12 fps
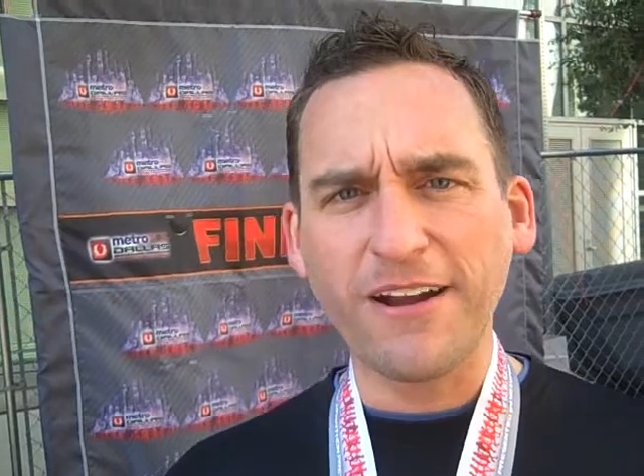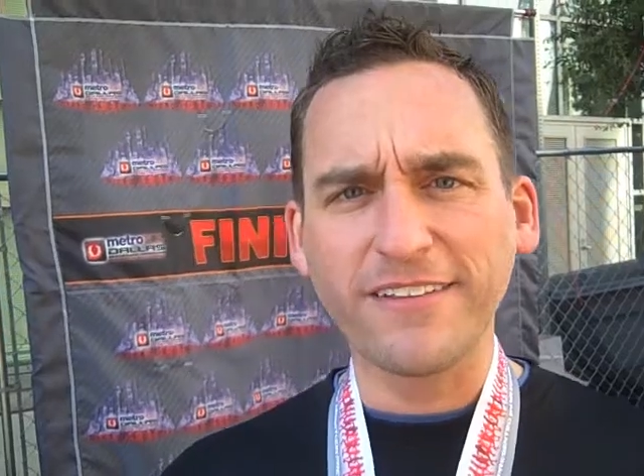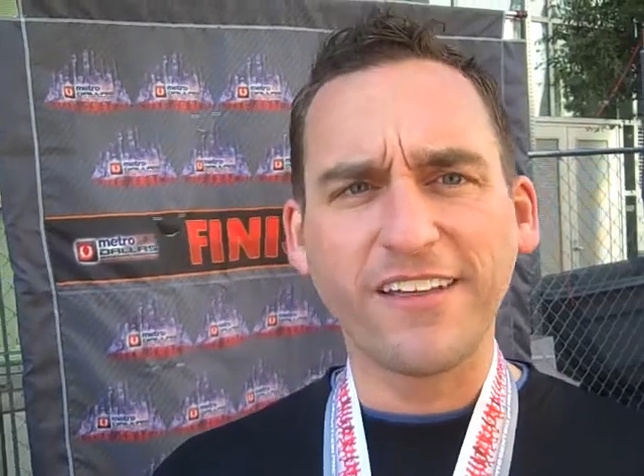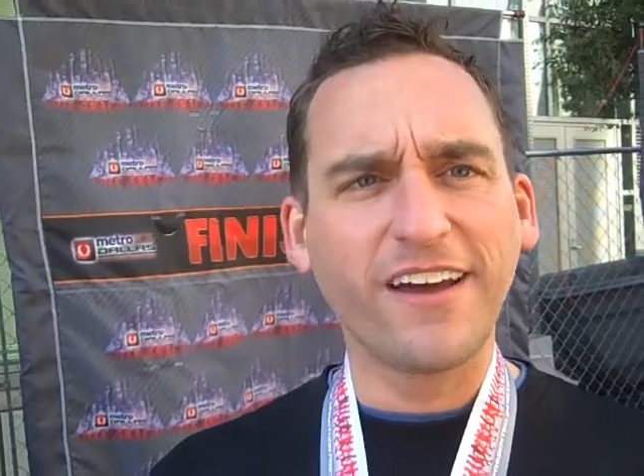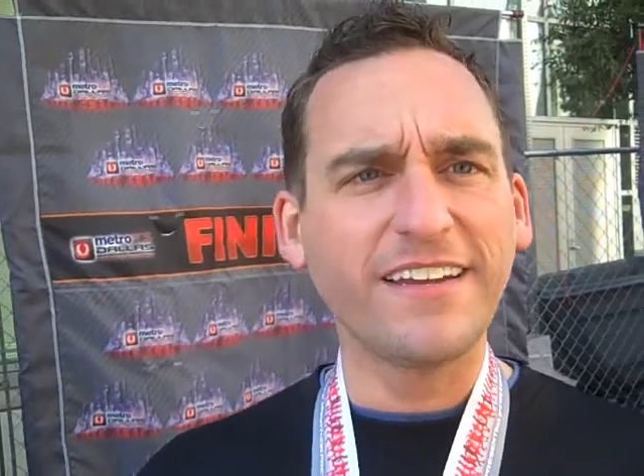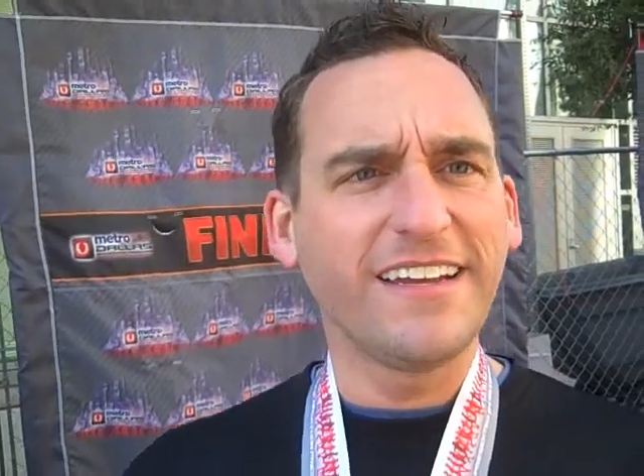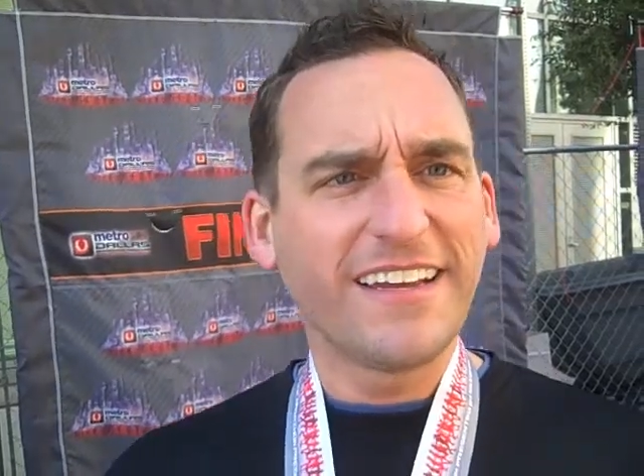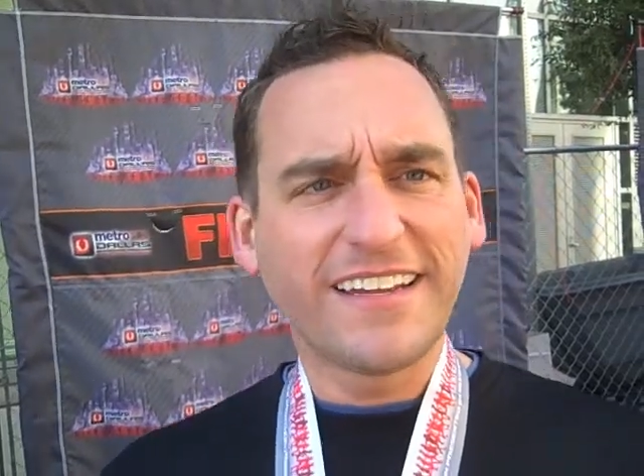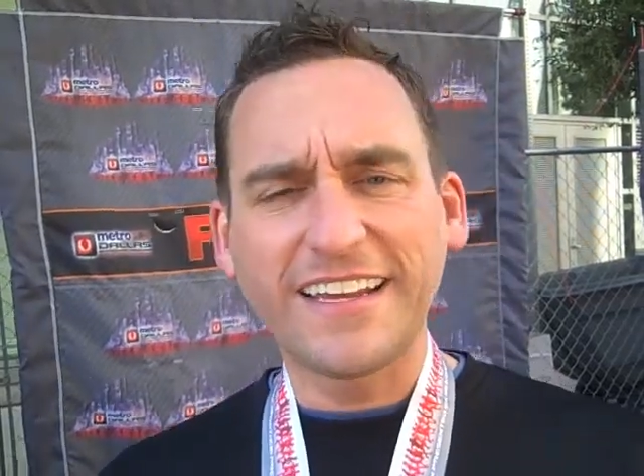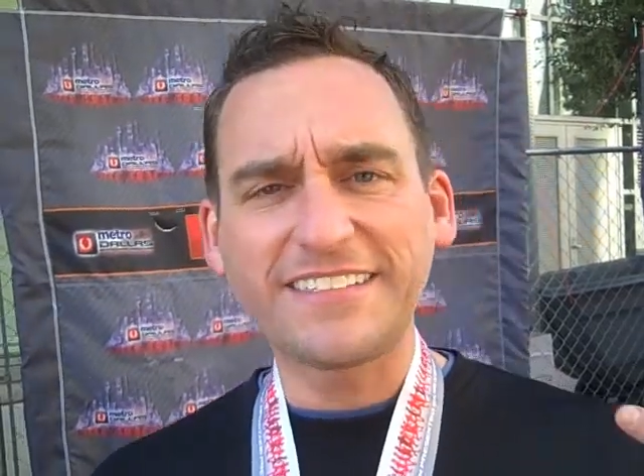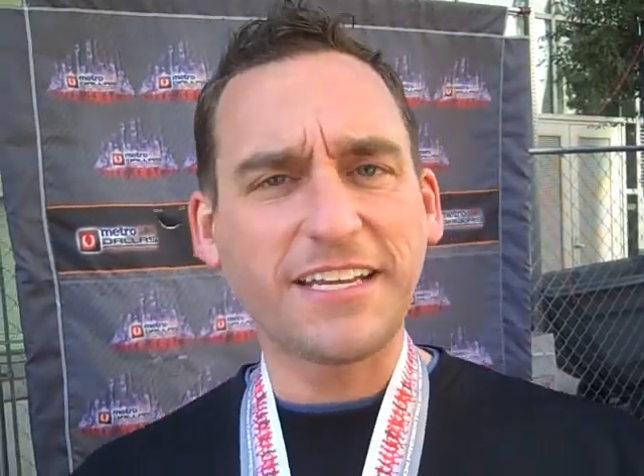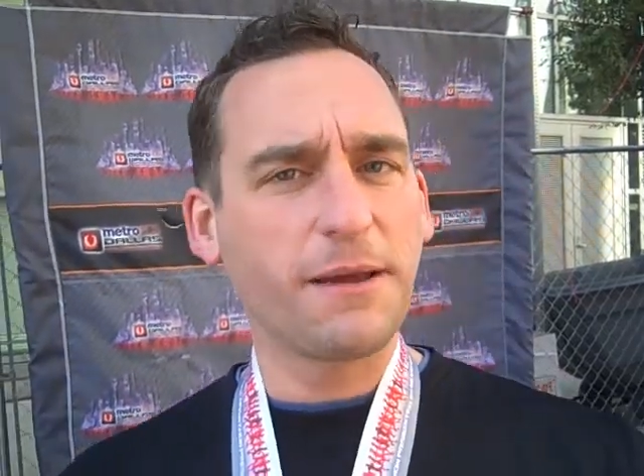marathon.
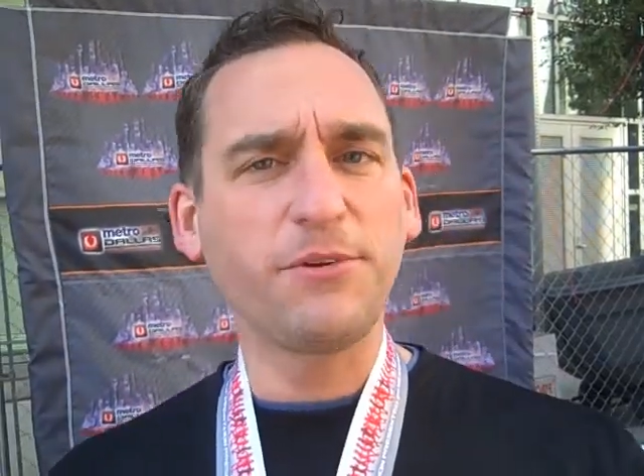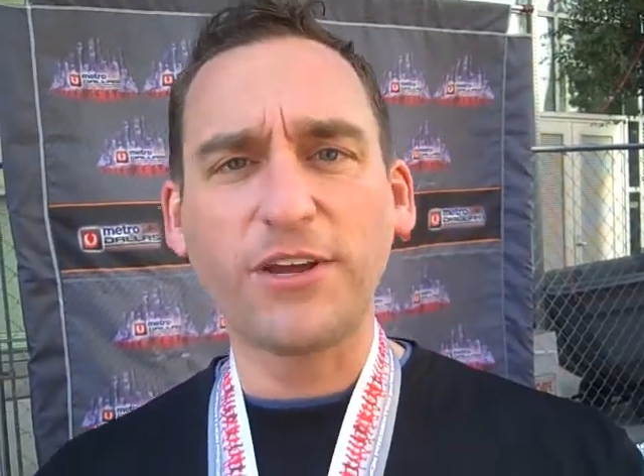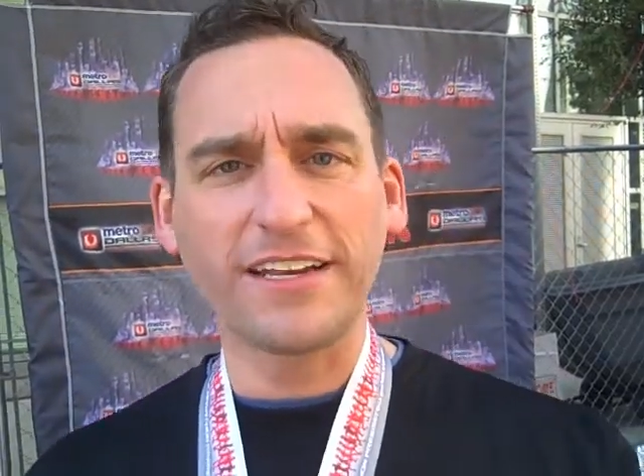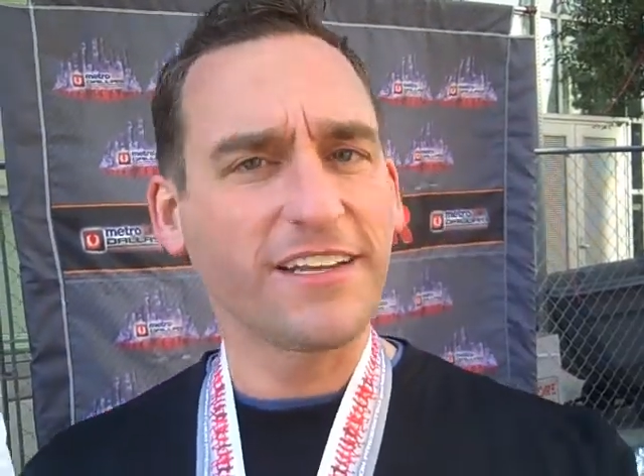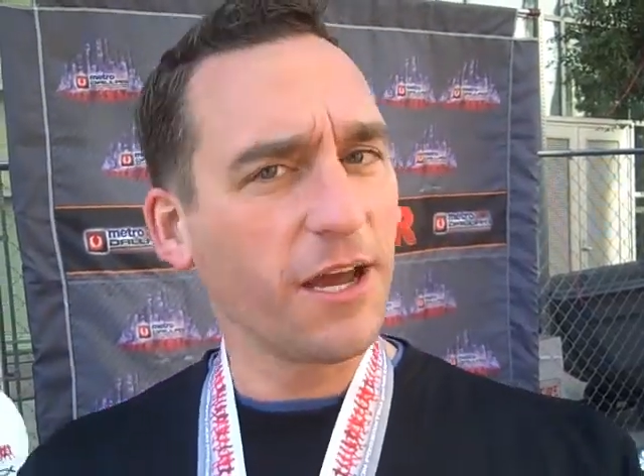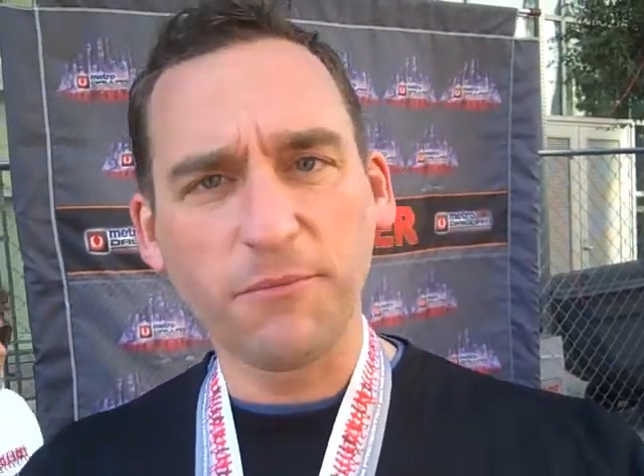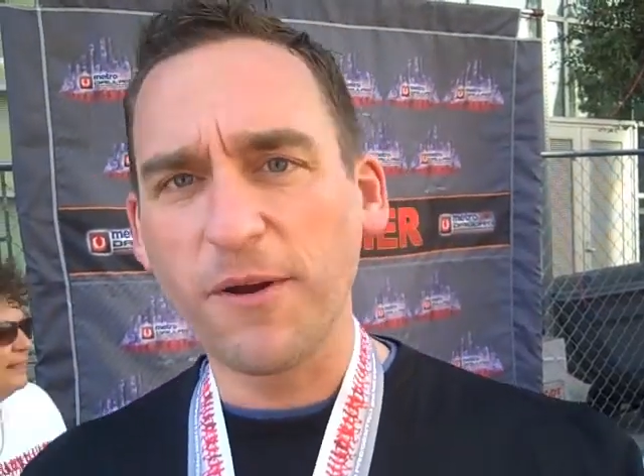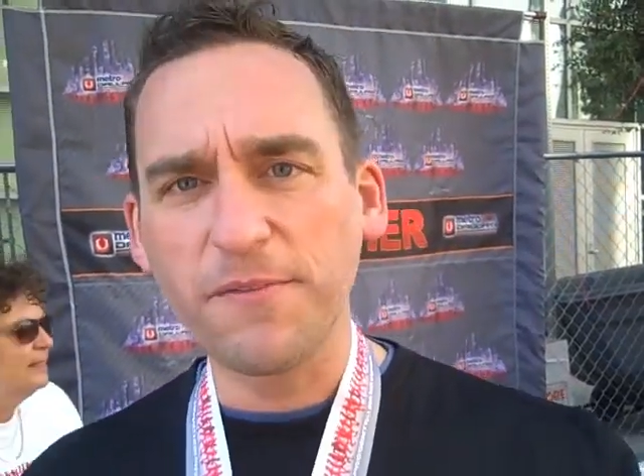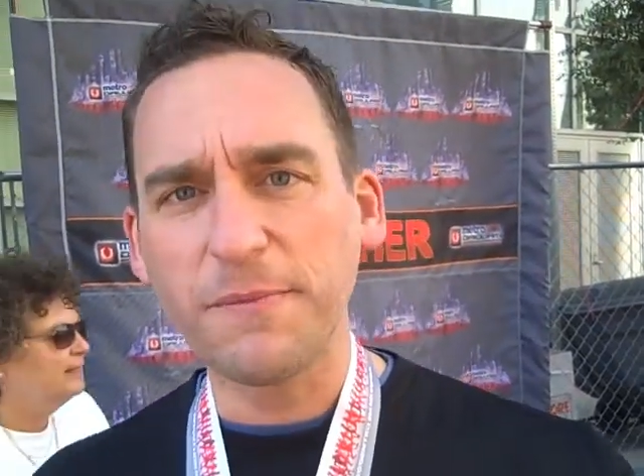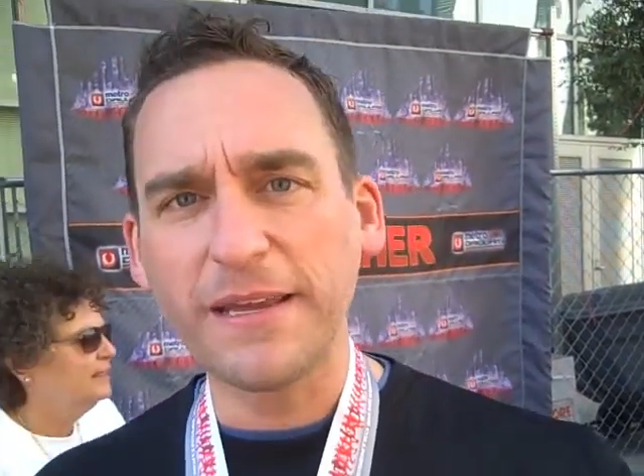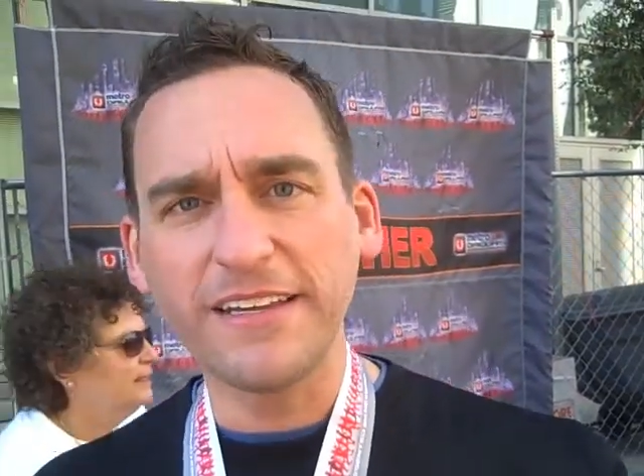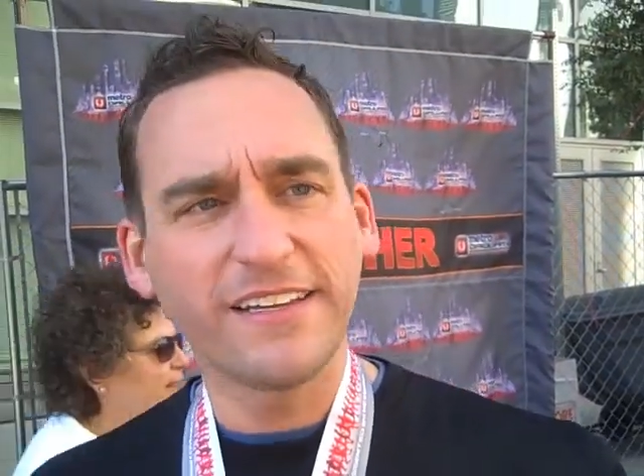Next time you can come
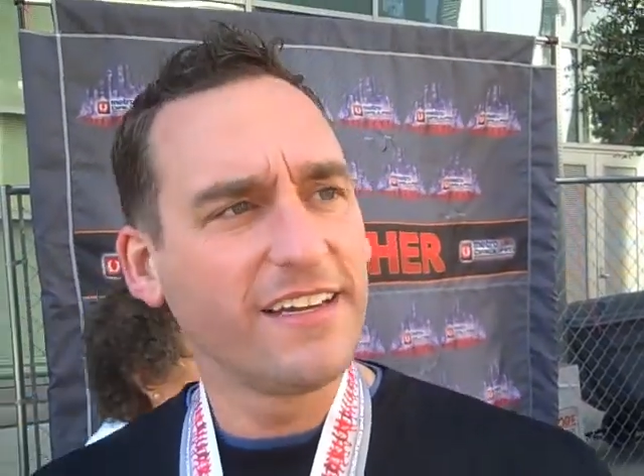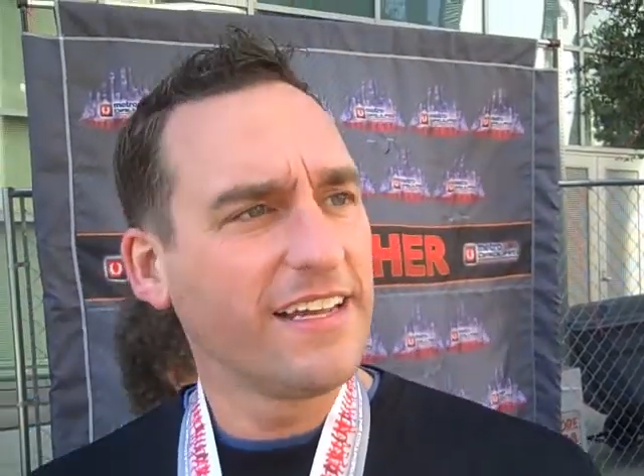with me.